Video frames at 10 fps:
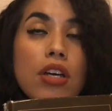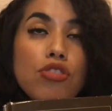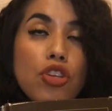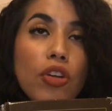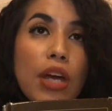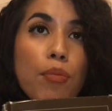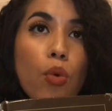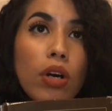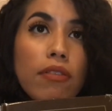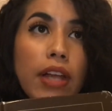so you'll get
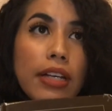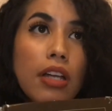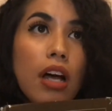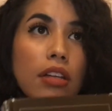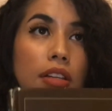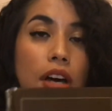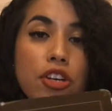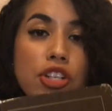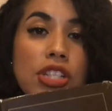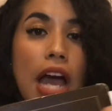more of like the
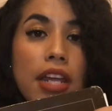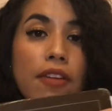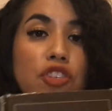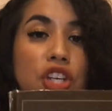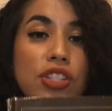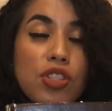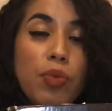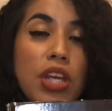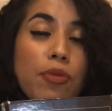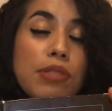understanding of Jesus
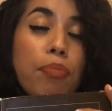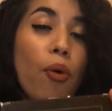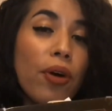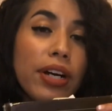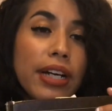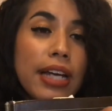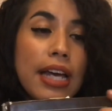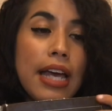when he was born,